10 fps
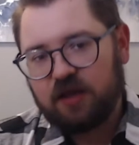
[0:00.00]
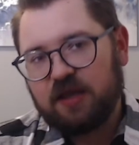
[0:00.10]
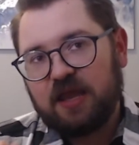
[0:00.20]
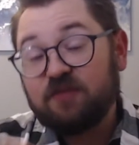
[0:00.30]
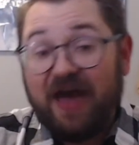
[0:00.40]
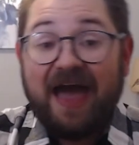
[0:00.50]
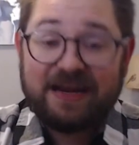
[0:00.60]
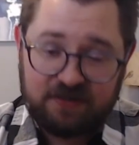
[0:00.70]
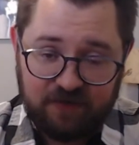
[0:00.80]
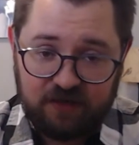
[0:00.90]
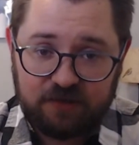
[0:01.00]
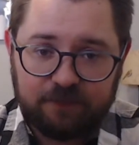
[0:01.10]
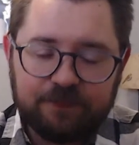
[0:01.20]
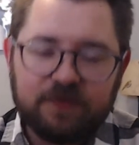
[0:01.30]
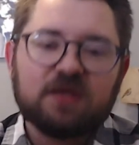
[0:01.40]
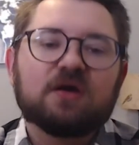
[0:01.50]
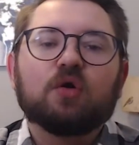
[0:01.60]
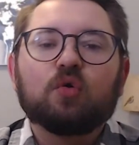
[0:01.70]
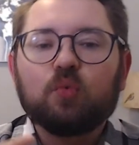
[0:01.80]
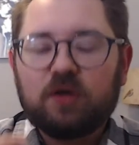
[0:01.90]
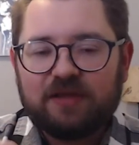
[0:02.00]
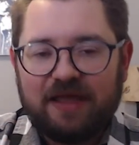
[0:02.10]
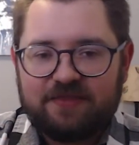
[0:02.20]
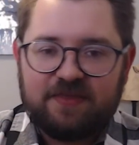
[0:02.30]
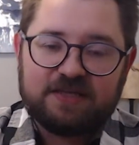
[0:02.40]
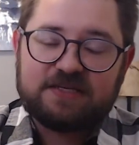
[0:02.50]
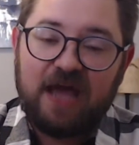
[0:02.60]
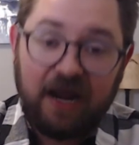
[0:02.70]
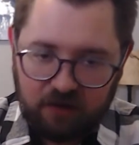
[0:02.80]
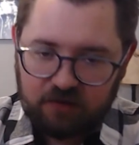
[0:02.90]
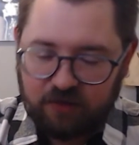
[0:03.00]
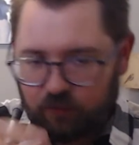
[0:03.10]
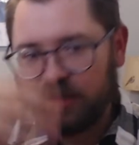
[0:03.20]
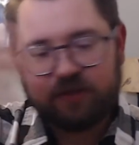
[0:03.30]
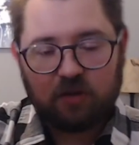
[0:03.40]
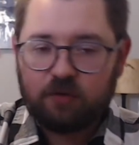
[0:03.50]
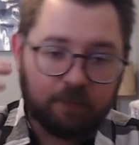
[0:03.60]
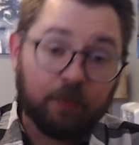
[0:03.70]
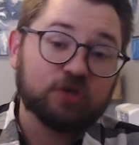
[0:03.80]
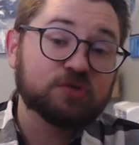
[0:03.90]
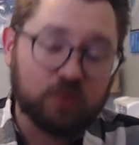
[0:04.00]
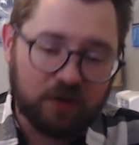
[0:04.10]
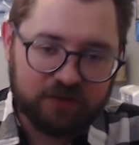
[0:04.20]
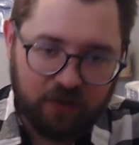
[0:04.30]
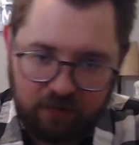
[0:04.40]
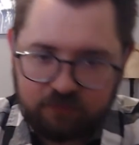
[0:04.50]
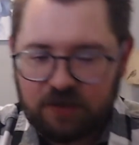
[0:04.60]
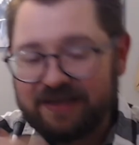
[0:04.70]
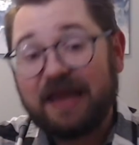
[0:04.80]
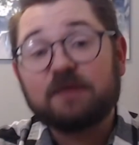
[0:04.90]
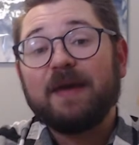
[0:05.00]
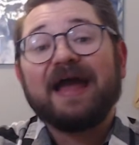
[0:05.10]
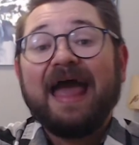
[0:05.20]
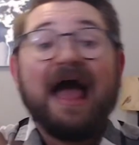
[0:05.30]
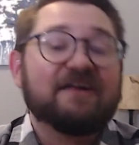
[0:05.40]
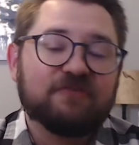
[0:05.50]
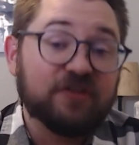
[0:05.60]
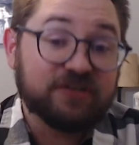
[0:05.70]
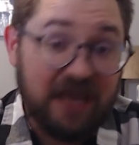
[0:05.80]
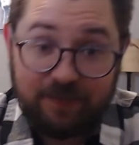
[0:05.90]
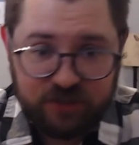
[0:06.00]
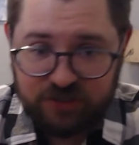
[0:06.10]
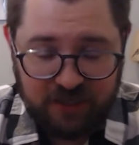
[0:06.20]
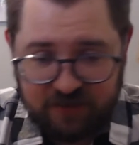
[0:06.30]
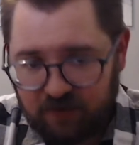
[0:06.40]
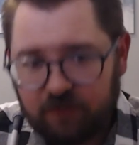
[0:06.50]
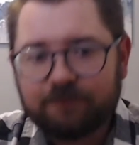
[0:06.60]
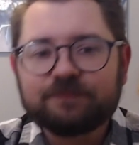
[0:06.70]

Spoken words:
if activated, will let the attacker, like we'll let the person who's wearing the crown, gain back half of the damage they deal.